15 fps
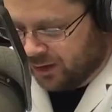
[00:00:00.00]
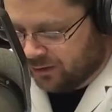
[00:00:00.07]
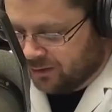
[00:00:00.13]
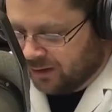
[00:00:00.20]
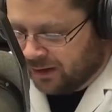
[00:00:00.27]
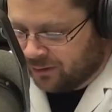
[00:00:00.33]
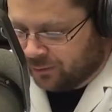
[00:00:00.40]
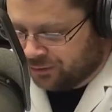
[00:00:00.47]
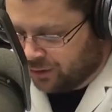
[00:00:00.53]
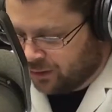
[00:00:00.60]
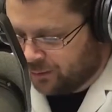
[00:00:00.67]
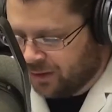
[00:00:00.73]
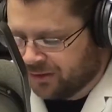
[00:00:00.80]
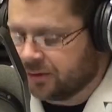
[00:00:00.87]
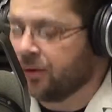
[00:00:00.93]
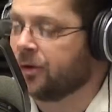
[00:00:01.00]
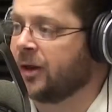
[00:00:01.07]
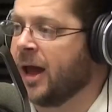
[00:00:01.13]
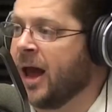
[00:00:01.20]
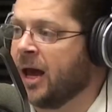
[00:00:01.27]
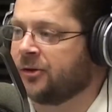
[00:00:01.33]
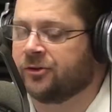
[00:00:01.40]
right. And we talk about the
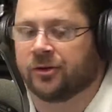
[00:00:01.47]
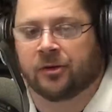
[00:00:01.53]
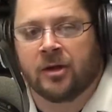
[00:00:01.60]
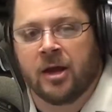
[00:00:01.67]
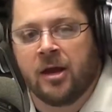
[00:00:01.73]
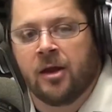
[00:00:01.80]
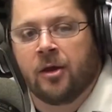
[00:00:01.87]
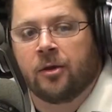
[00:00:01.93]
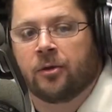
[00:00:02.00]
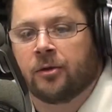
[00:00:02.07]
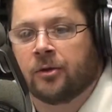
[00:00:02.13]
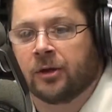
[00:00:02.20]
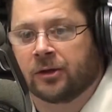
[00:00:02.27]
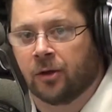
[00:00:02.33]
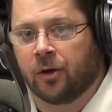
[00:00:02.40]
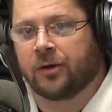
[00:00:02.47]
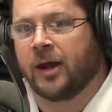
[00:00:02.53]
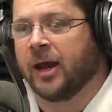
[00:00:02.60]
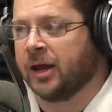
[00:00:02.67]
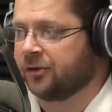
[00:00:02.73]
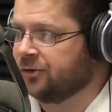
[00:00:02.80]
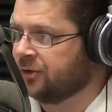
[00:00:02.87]
call to action. The call to
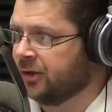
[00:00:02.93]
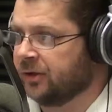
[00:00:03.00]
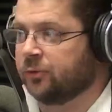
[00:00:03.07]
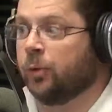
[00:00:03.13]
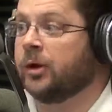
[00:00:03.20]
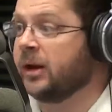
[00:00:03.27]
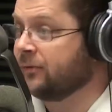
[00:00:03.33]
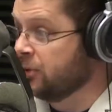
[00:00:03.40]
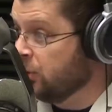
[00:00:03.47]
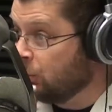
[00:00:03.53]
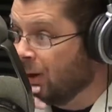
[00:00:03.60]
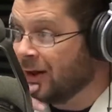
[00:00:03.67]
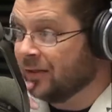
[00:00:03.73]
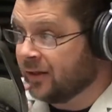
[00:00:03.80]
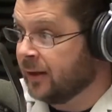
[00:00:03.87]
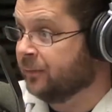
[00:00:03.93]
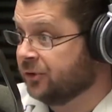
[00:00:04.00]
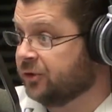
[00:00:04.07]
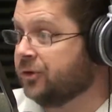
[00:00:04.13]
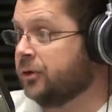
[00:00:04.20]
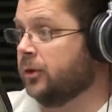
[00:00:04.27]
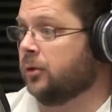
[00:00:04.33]
action is whatever you want them
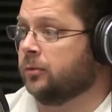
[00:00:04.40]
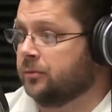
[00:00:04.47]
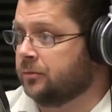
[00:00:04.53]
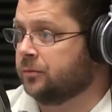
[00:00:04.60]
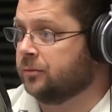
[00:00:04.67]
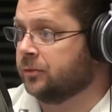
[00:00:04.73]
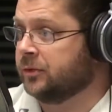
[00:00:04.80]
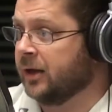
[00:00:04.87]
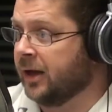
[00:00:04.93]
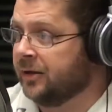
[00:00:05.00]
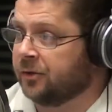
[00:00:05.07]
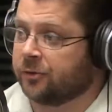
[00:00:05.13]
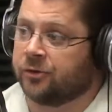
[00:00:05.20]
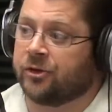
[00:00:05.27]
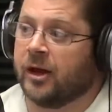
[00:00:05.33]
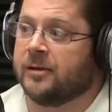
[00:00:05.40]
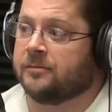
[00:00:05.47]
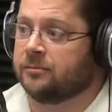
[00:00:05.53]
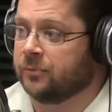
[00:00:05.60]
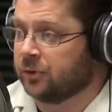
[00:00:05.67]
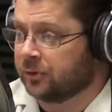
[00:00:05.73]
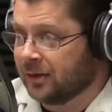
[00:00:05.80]
to do. Okay, your
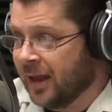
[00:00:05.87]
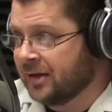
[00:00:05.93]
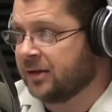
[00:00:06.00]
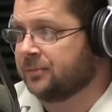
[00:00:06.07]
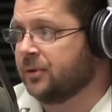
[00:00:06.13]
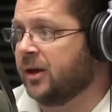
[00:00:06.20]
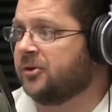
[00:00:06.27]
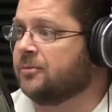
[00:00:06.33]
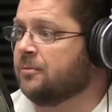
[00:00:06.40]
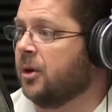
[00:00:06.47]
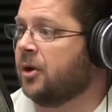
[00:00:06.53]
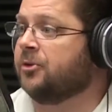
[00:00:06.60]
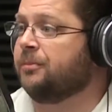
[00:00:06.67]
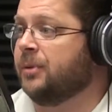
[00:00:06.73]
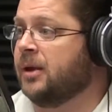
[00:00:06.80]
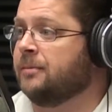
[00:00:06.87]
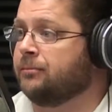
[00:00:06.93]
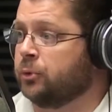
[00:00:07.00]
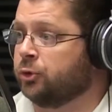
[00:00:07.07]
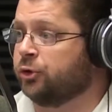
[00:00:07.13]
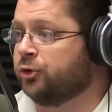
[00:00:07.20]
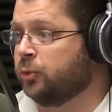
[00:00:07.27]
site, your landing page must be
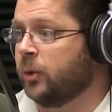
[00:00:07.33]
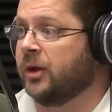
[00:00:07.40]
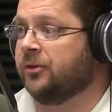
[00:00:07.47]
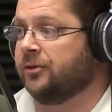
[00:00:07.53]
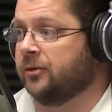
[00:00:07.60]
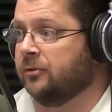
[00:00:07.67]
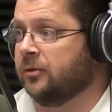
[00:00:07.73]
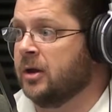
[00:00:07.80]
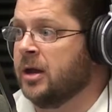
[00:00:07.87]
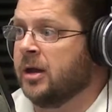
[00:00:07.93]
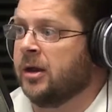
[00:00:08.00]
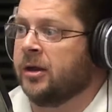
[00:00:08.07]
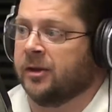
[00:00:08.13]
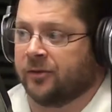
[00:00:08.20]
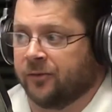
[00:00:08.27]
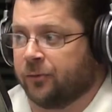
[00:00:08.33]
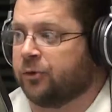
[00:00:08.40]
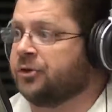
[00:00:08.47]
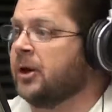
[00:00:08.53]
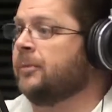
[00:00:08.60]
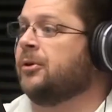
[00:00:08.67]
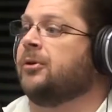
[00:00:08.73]
persuasive. It's the
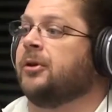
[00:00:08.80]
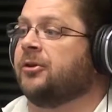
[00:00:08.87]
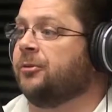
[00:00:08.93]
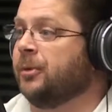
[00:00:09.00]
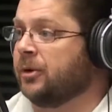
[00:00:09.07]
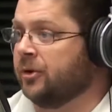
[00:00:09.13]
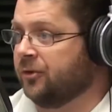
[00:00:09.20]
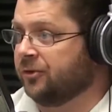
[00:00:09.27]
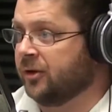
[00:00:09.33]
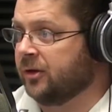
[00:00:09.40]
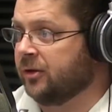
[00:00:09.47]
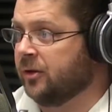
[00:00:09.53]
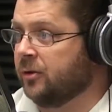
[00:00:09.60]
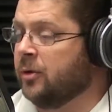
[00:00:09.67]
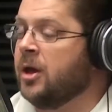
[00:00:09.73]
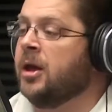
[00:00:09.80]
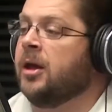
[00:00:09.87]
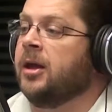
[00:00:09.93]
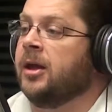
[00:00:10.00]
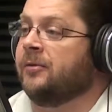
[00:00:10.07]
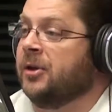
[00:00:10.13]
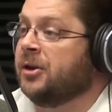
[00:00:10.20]
first time they're experiencing you.
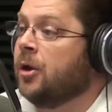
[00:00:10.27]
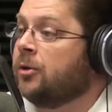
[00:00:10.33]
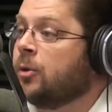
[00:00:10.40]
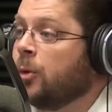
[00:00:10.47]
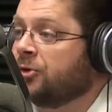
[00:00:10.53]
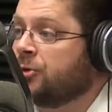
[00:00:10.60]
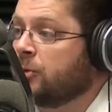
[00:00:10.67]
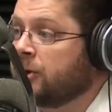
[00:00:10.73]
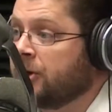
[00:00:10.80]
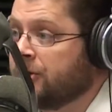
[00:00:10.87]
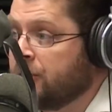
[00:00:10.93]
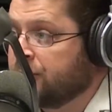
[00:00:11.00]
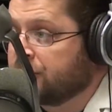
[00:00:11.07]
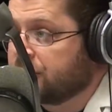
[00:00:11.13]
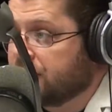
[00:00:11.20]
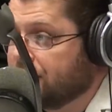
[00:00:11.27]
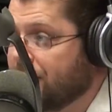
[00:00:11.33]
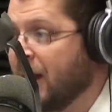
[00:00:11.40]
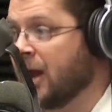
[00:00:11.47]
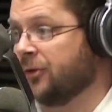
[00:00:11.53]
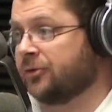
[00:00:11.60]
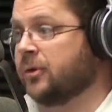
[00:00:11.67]
If they don't know what you want to do, they're going to
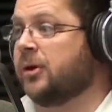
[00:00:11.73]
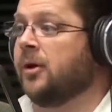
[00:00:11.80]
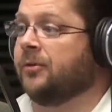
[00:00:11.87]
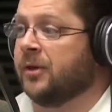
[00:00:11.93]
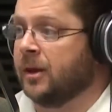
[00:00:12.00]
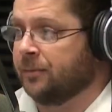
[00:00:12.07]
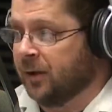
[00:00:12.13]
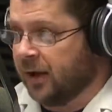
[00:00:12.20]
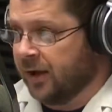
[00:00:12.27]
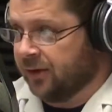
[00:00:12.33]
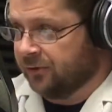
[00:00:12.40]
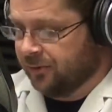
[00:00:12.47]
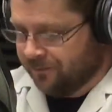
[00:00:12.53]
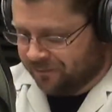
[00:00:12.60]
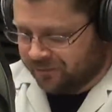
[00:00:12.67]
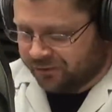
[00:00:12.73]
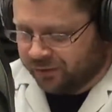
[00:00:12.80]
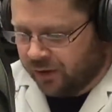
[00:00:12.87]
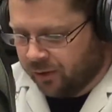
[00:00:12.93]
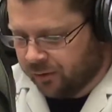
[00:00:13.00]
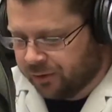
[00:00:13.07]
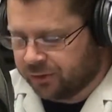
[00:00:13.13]
bounce right off that page.
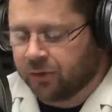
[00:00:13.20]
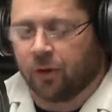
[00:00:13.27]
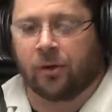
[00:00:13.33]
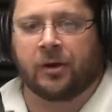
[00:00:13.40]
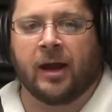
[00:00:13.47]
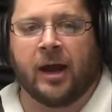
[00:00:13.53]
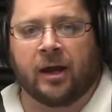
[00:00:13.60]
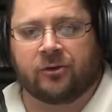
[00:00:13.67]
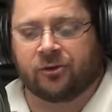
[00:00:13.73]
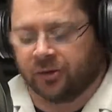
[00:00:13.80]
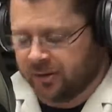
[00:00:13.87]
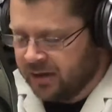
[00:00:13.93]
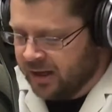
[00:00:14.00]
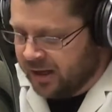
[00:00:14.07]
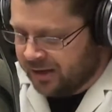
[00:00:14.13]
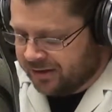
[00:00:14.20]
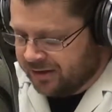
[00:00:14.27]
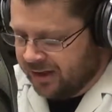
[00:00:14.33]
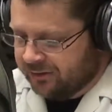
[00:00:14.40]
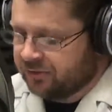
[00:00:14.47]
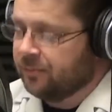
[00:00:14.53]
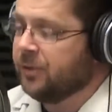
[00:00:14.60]
So the call to action
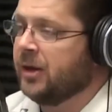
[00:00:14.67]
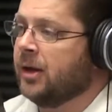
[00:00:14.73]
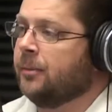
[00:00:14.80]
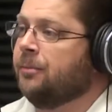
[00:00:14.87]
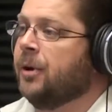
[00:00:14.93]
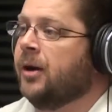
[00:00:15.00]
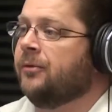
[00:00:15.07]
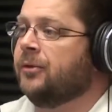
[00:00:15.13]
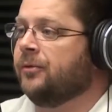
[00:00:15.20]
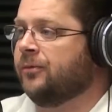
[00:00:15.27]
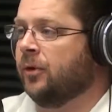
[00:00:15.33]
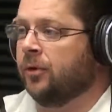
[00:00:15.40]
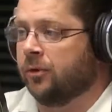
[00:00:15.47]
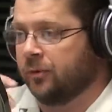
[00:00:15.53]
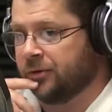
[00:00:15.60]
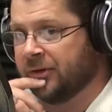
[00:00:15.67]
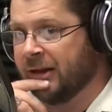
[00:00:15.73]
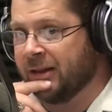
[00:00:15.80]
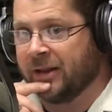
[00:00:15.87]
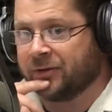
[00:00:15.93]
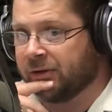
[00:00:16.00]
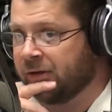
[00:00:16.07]
needs to be above the fold.
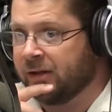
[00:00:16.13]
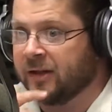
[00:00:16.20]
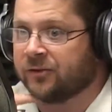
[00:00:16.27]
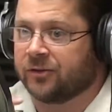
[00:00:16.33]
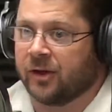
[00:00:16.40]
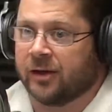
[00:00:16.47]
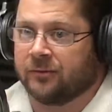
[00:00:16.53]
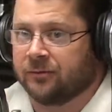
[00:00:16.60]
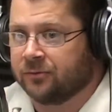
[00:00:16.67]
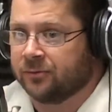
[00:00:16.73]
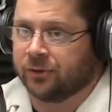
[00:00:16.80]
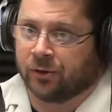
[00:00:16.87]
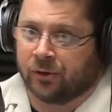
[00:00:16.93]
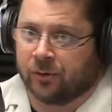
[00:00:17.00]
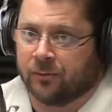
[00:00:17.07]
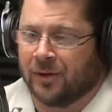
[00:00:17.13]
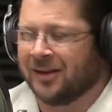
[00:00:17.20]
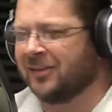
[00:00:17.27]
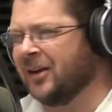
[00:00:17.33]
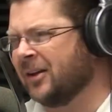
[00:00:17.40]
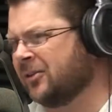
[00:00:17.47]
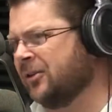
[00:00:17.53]
Now, that's an inside term,
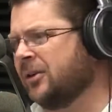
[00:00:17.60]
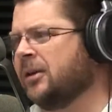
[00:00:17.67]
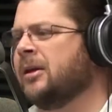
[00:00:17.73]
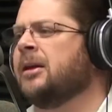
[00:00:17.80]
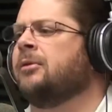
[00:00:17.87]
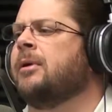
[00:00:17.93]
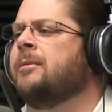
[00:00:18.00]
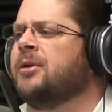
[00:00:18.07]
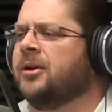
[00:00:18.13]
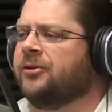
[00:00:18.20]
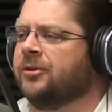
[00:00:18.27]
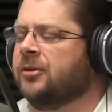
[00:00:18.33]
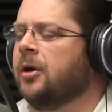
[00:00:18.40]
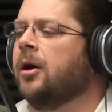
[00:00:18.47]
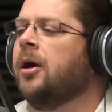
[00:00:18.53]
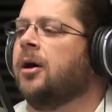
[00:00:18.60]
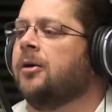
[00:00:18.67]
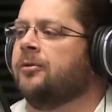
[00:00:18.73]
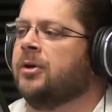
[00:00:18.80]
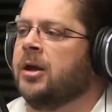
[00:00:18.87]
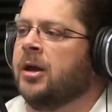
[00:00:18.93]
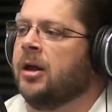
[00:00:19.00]
but it's actually kind of reminiscent
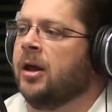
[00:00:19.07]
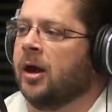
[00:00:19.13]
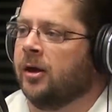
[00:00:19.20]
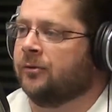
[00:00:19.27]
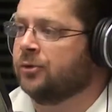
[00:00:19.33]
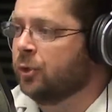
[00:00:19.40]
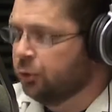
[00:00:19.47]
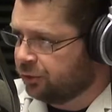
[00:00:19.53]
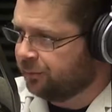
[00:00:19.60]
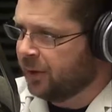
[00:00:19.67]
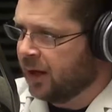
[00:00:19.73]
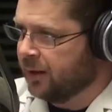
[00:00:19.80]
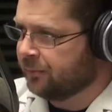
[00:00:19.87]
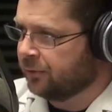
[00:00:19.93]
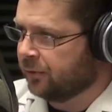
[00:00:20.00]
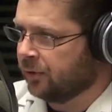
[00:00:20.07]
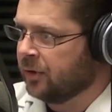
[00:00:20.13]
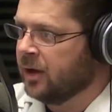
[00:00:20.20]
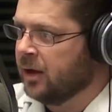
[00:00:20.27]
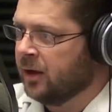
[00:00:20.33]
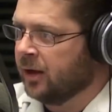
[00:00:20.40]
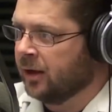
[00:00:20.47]
of
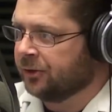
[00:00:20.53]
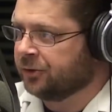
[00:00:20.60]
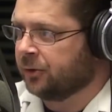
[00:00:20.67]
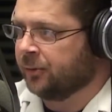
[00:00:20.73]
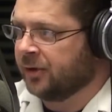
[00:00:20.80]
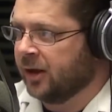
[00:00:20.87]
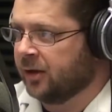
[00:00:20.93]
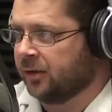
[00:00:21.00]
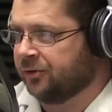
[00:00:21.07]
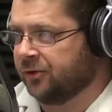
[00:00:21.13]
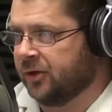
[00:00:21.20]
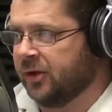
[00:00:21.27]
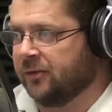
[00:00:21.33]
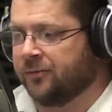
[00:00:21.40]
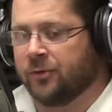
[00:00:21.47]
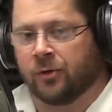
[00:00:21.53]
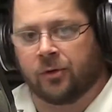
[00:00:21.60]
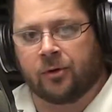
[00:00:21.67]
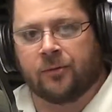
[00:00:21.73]
newspaper terminology. If